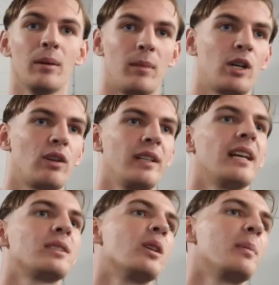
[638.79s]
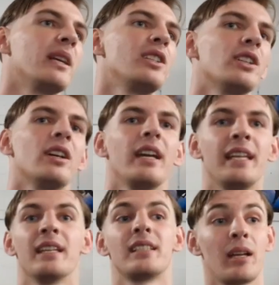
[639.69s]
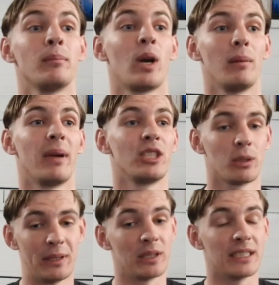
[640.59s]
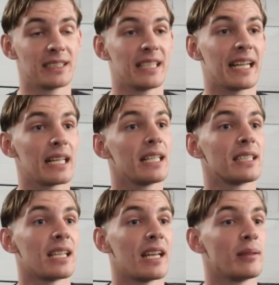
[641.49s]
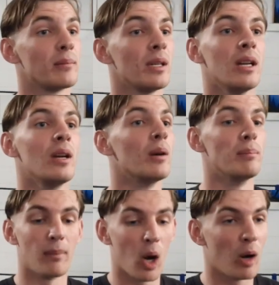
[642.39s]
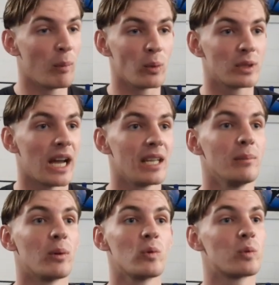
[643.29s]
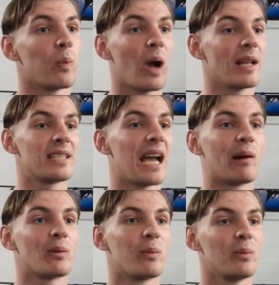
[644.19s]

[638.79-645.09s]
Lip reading: My granddad's got a picture in the same pie and mash shop. It looks exactly the same. Marble tables, white tiled